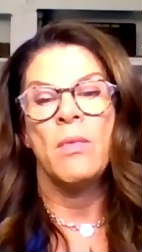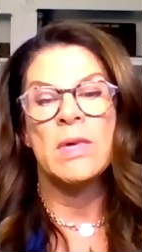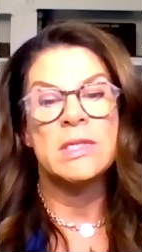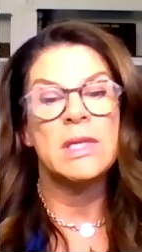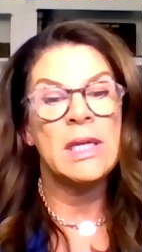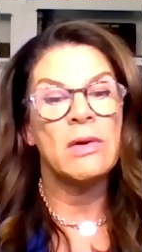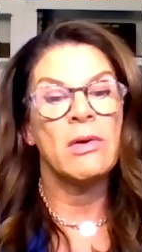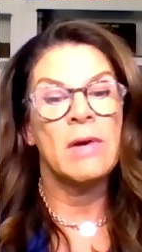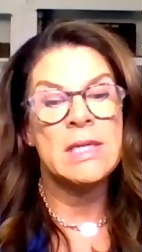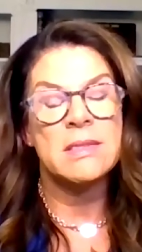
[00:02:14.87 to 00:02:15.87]
was to
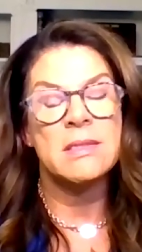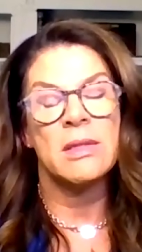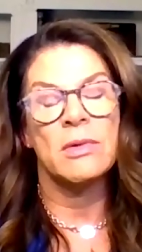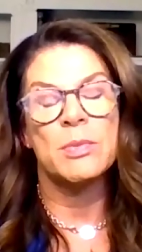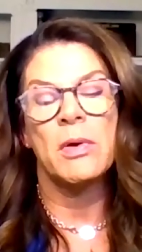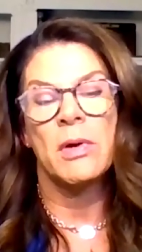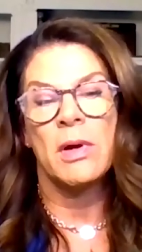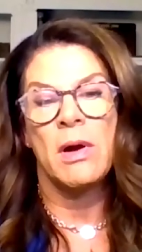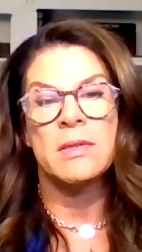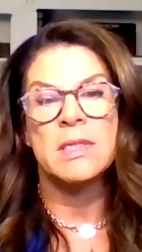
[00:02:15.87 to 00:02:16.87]
increase those
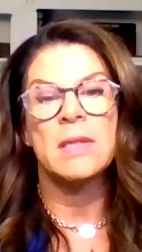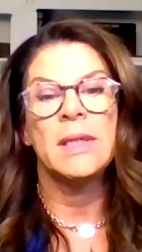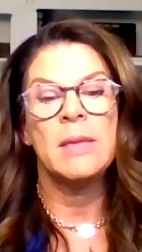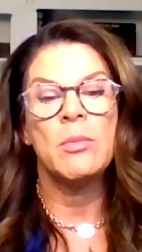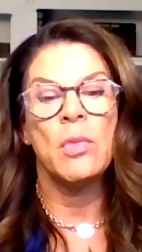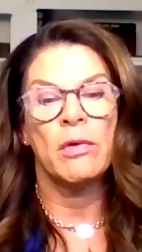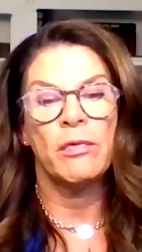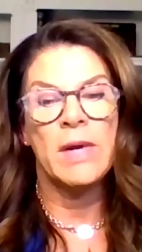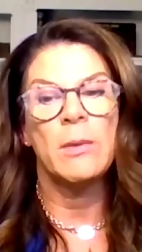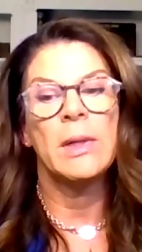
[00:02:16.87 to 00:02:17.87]
protocols, clean more
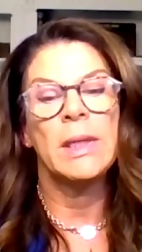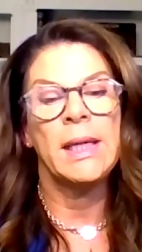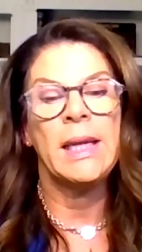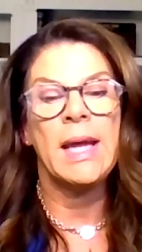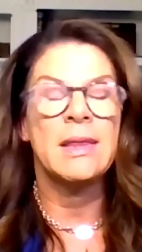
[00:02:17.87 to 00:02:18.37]
frequently,